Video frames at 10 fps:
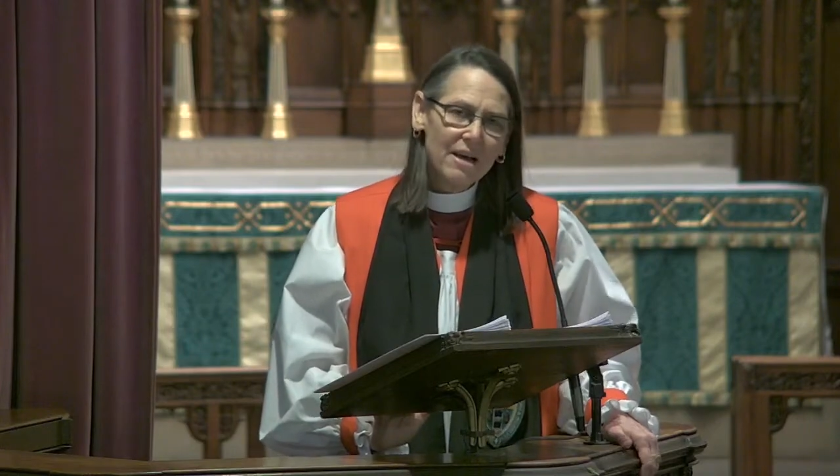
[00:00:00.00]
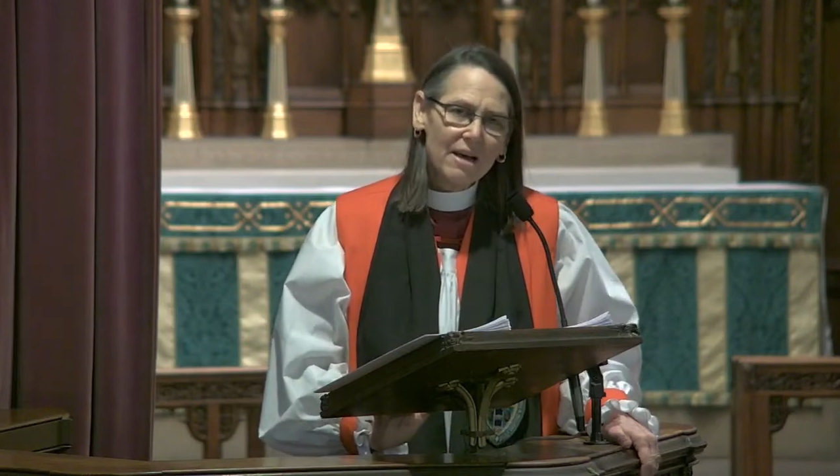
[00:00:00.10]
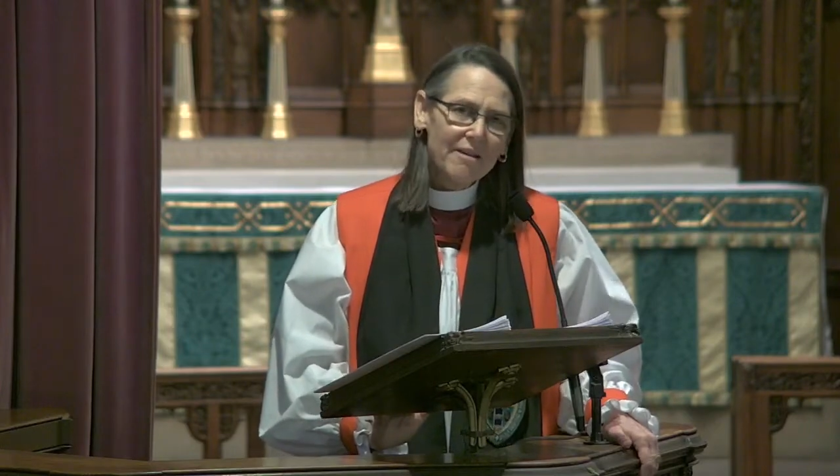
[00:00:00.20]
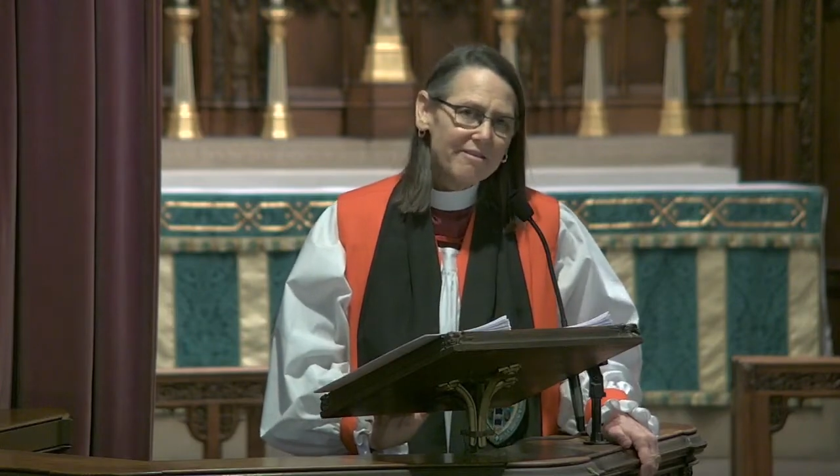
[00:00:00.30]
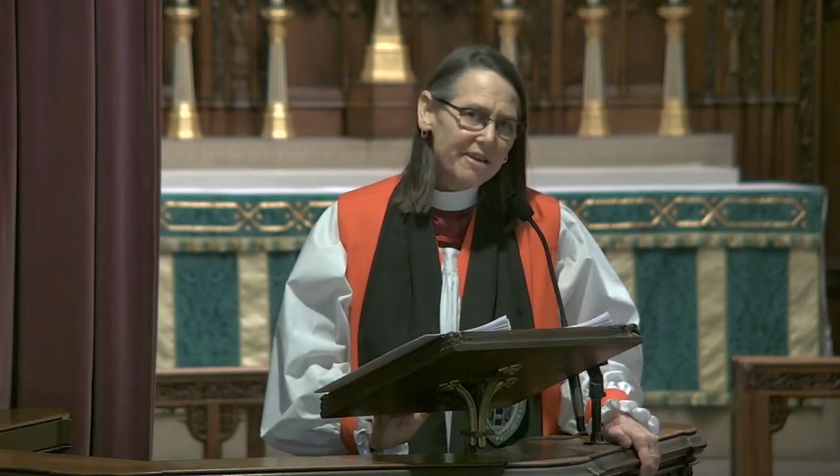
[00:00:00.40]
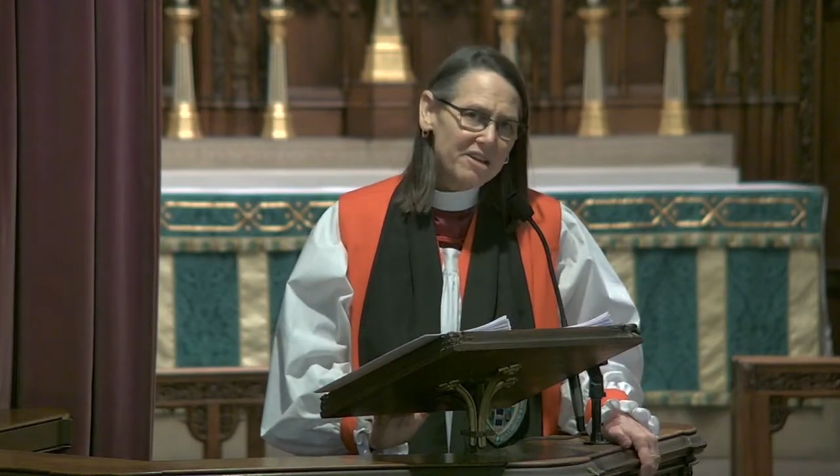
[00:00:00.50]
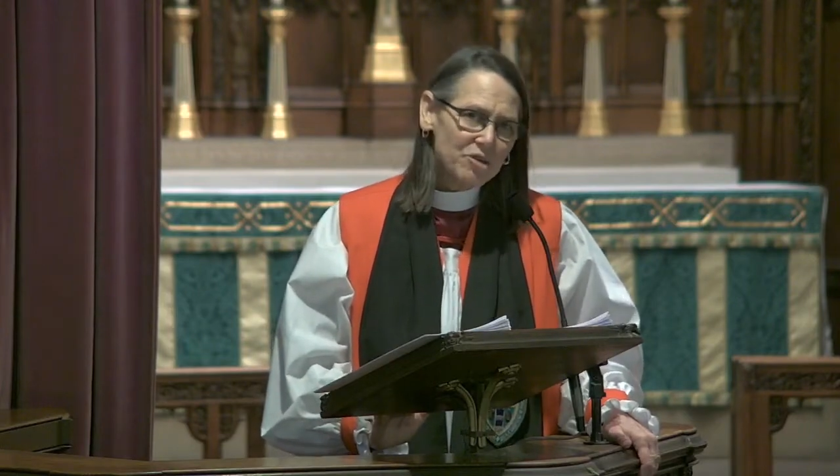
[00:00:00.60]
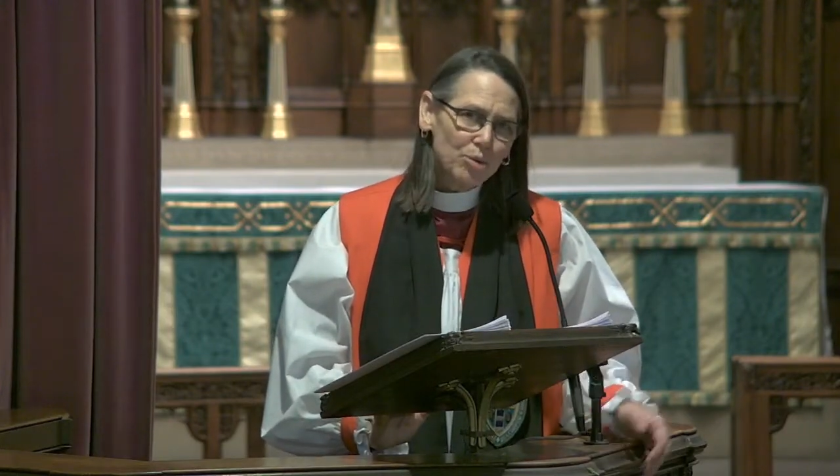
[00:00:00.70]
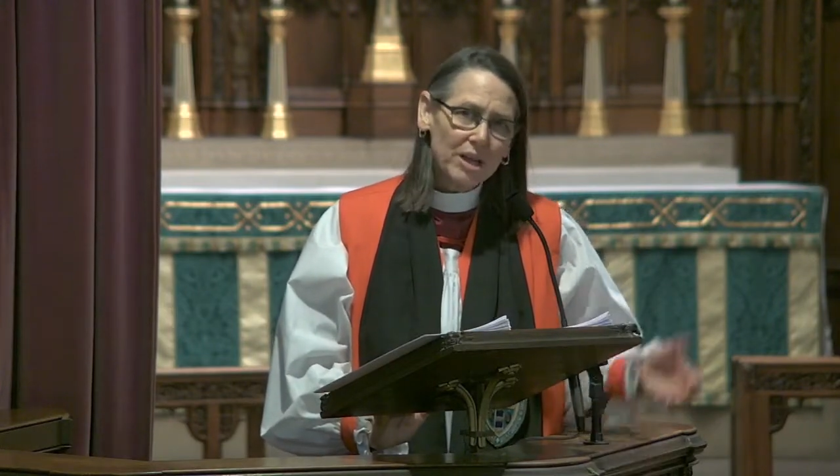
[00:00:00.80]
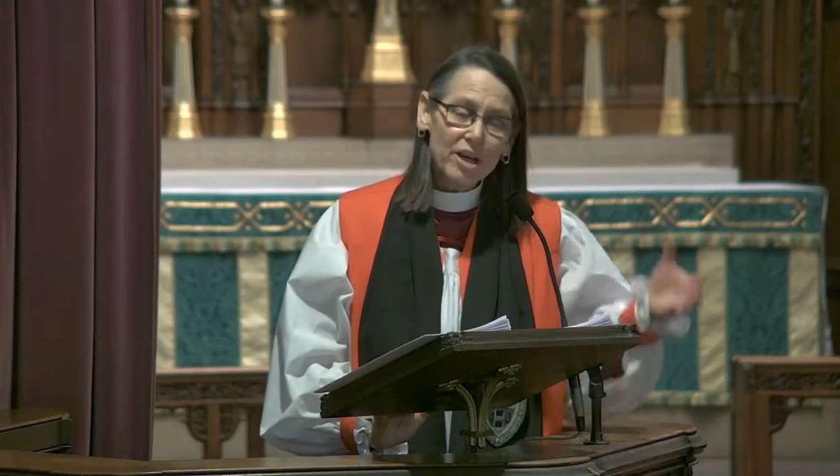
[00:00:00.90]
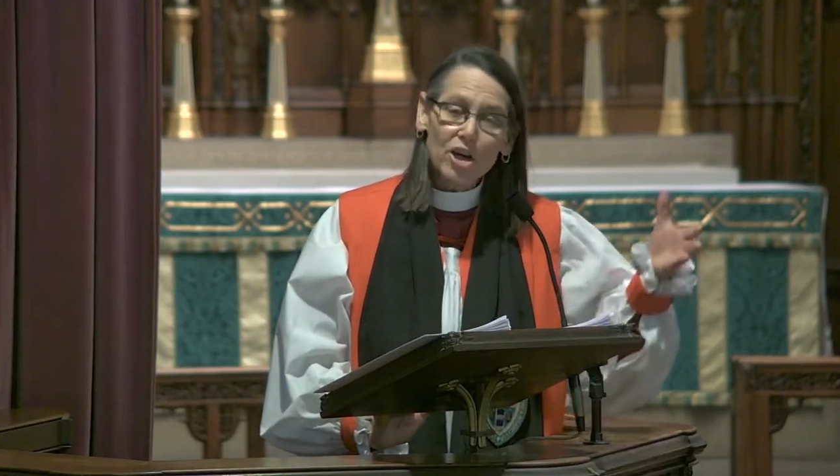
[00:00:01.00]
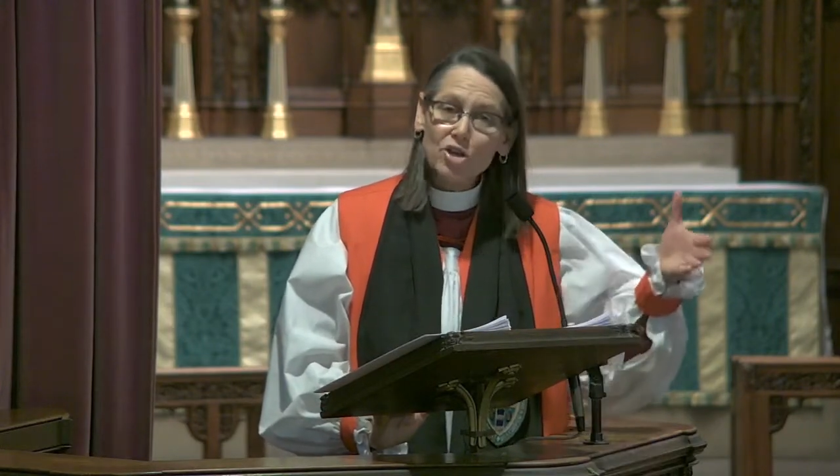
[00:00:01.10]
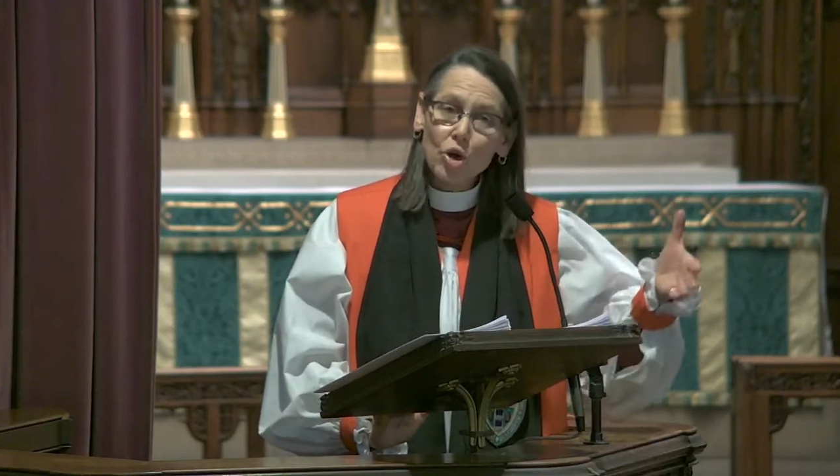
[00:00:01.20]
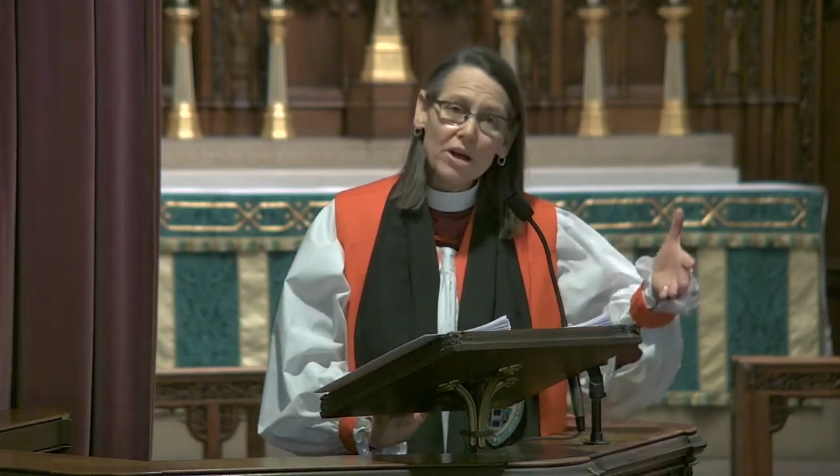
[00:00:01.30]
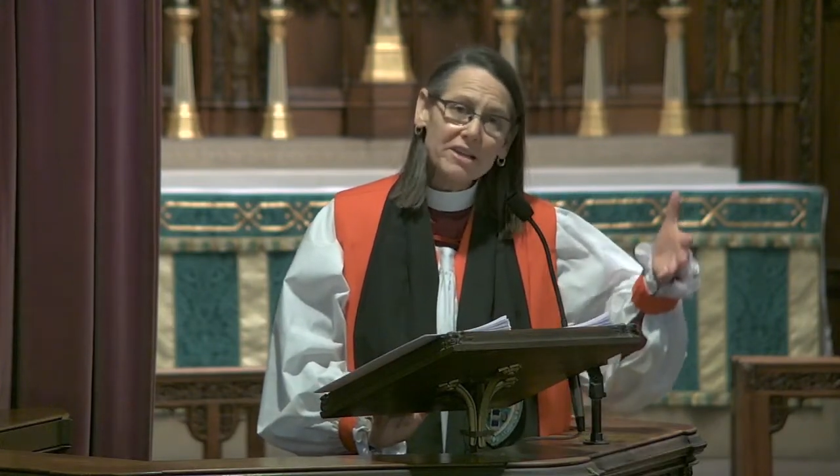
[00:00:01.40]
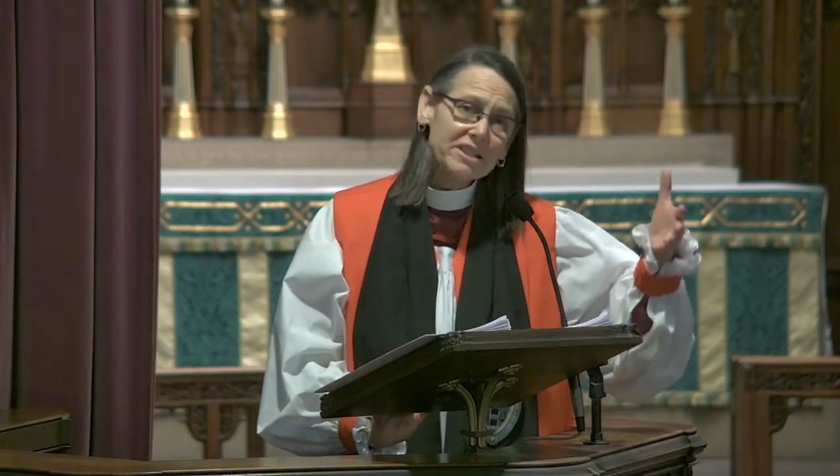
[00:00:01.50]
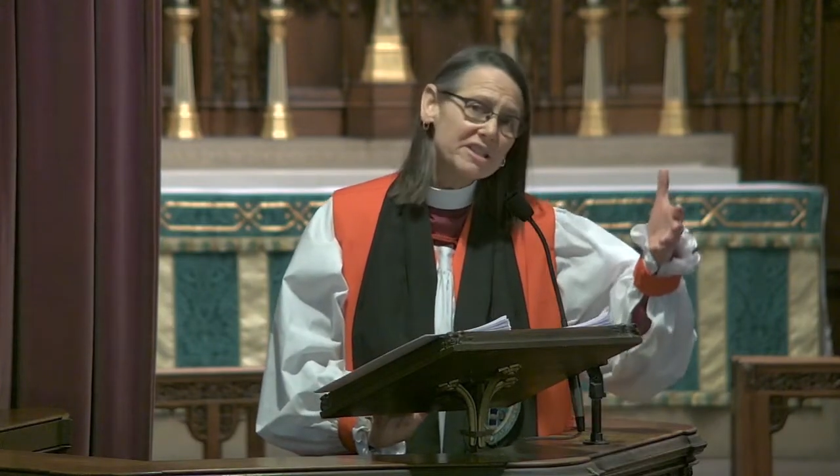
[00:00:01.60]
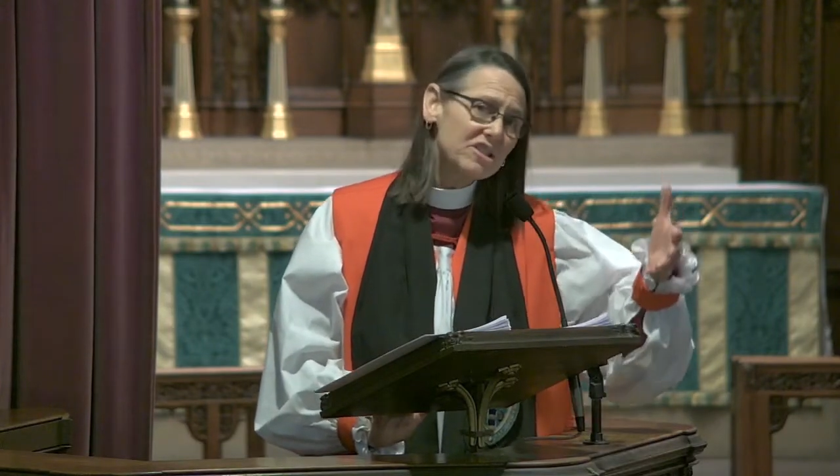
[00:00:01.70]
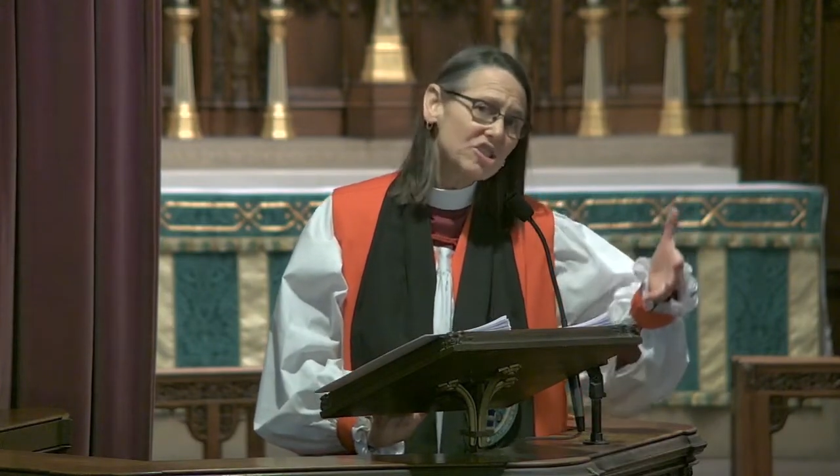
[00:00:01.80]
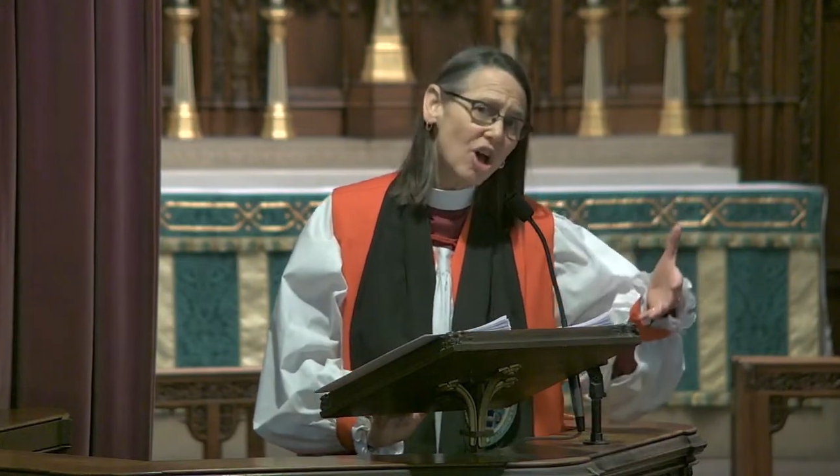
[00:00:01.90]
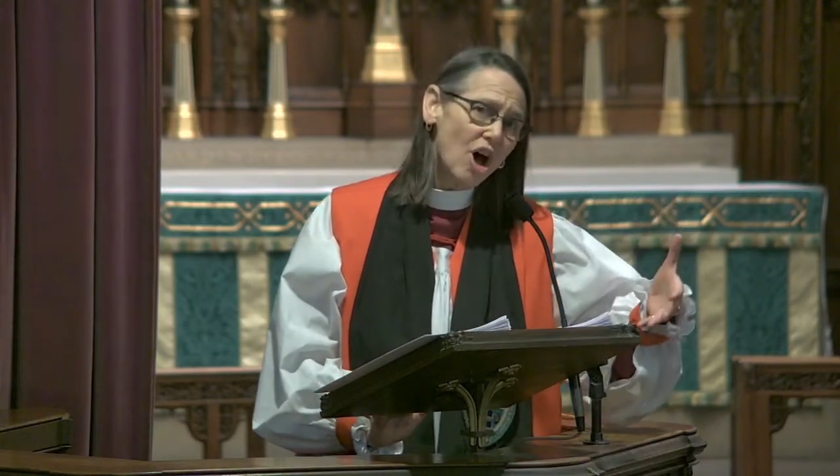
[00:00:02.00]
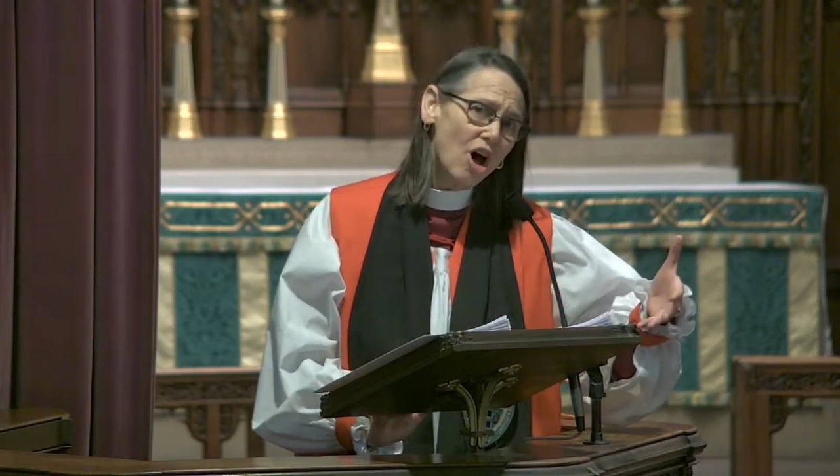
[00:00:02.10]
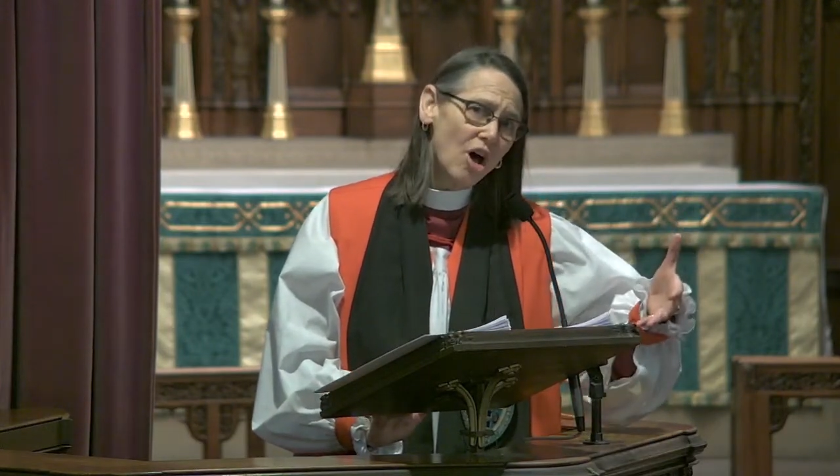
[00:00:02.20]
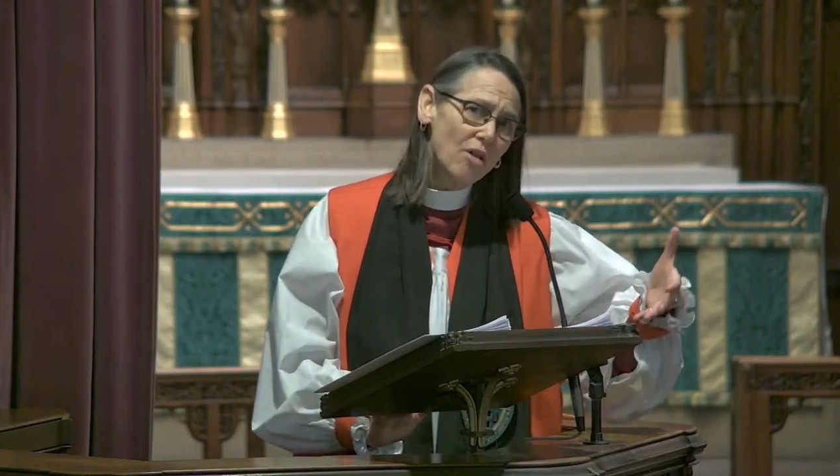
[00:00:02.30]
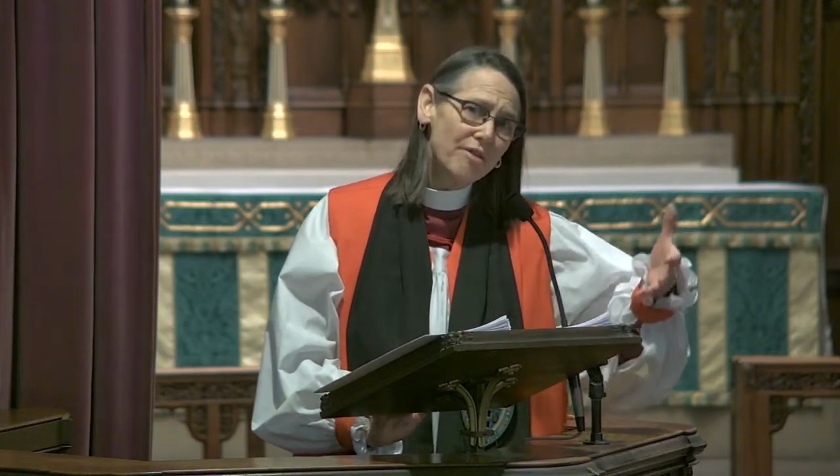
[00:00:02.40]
eventually anointing Saul,